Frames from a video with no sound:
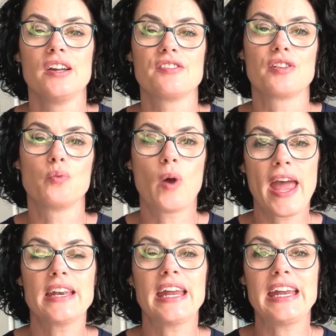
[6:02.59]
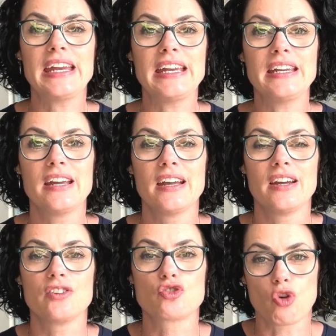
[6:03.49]
So when he
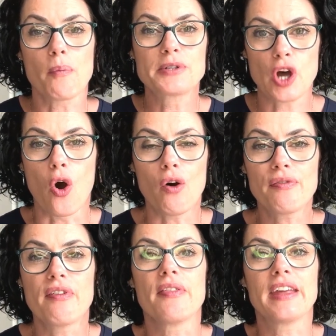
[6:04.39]
dropped off,